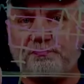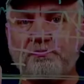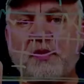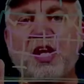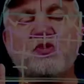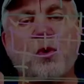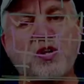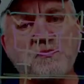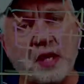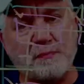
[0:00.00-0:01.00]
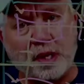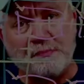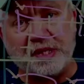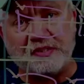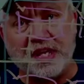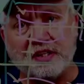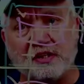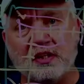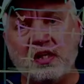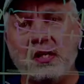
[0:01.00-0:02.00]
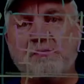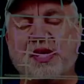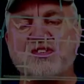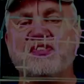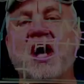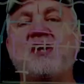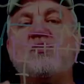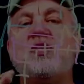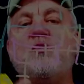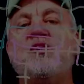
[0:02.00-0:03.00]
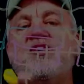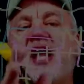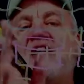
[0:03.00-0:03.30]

is what is meant by big data. Because not only will that